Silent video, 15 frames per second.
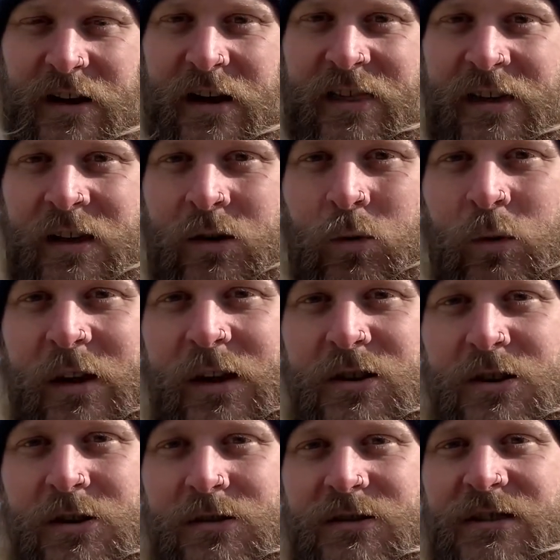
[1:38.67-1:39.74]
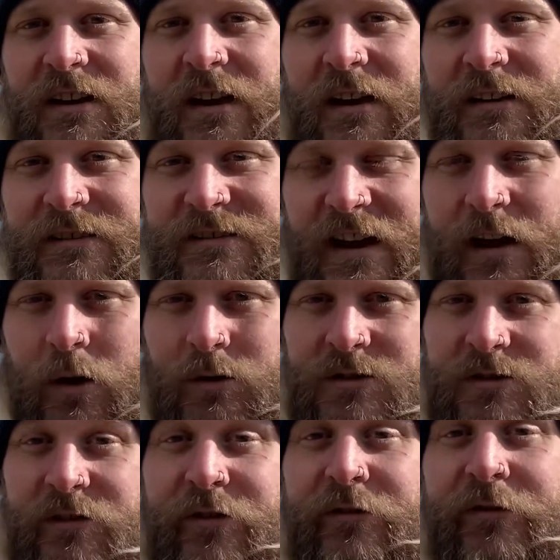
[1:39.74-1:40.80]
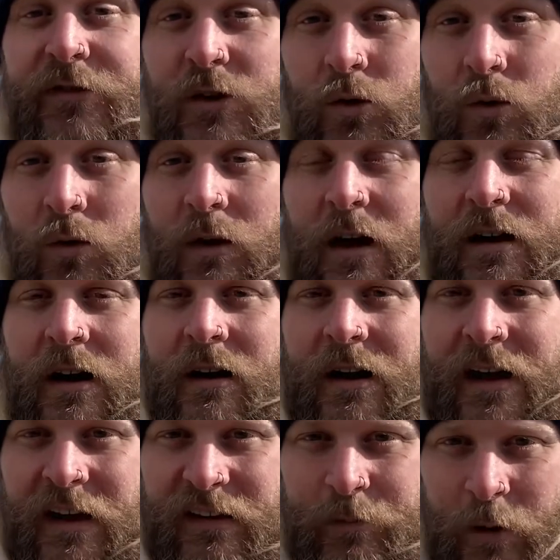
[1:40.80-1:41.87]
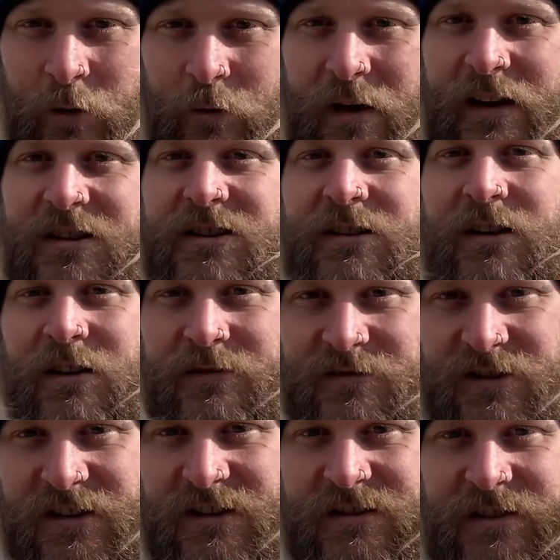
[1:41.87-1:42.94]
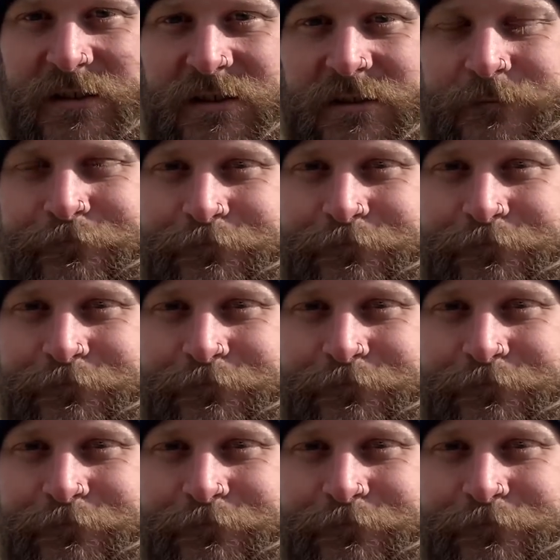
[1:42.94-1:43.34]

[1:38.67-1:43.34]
I think we can use doubt to fuel our exploration of Jesus.